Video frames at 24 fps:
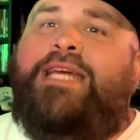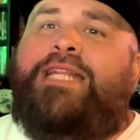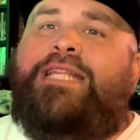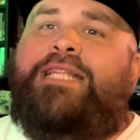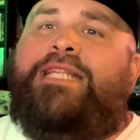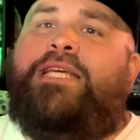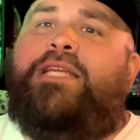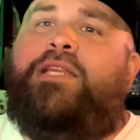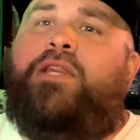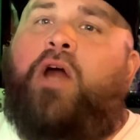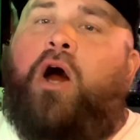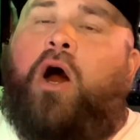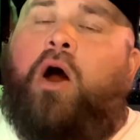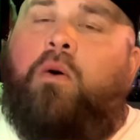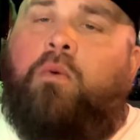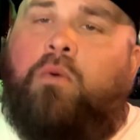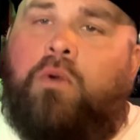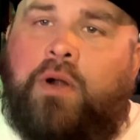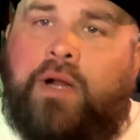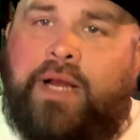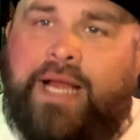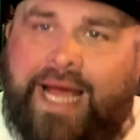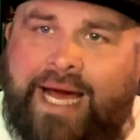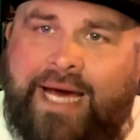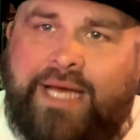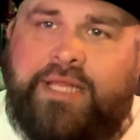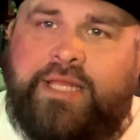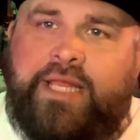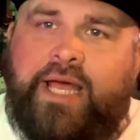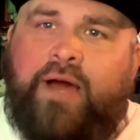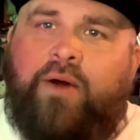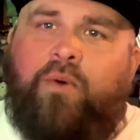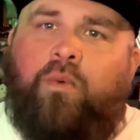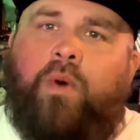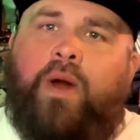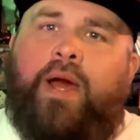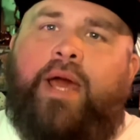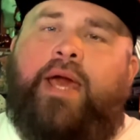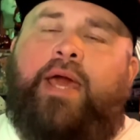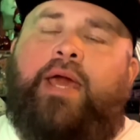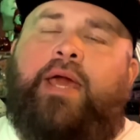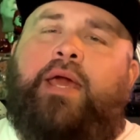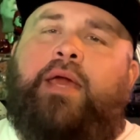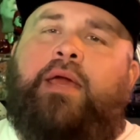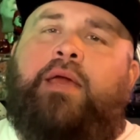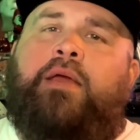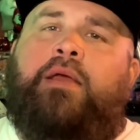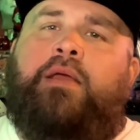Did not work out that
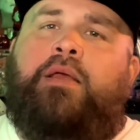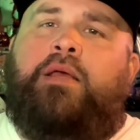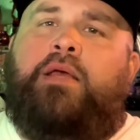way.